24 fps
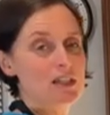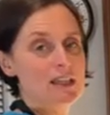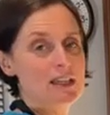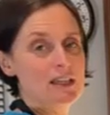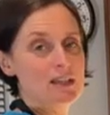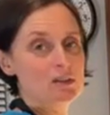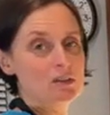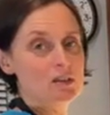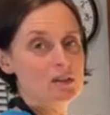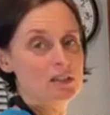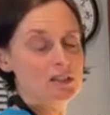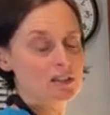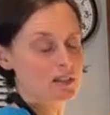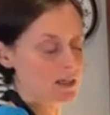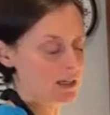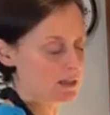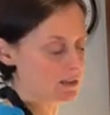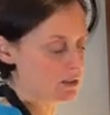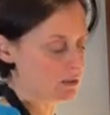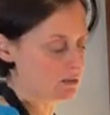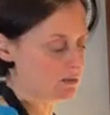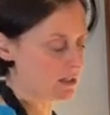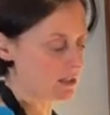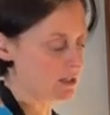chili or
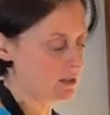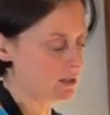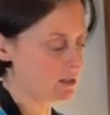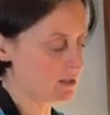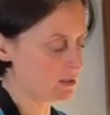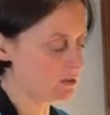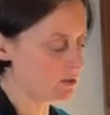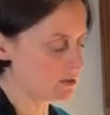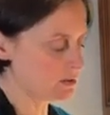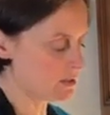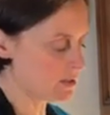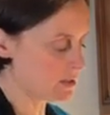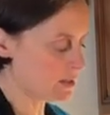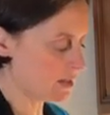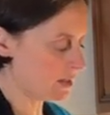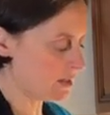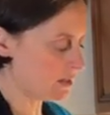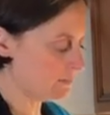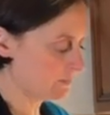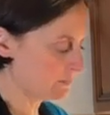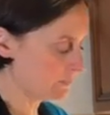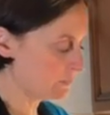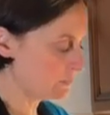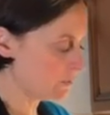lasagna or anything, couldn't
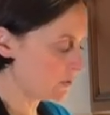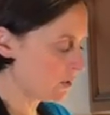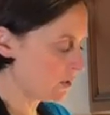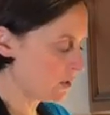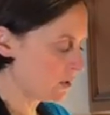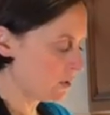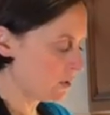it?